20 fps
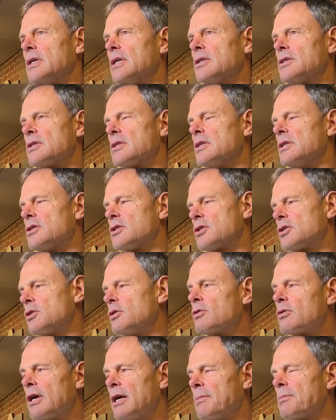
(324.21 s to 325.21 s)
It's two
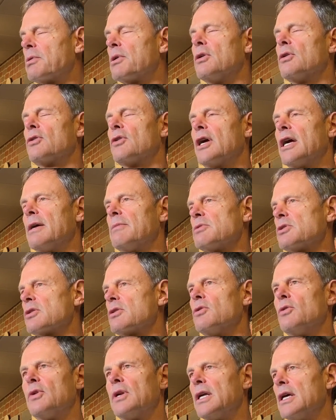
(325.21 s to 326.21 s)
great programs
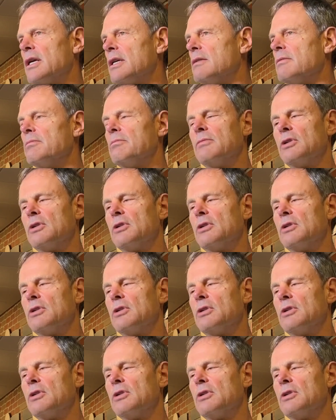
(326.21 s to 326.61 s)
going head,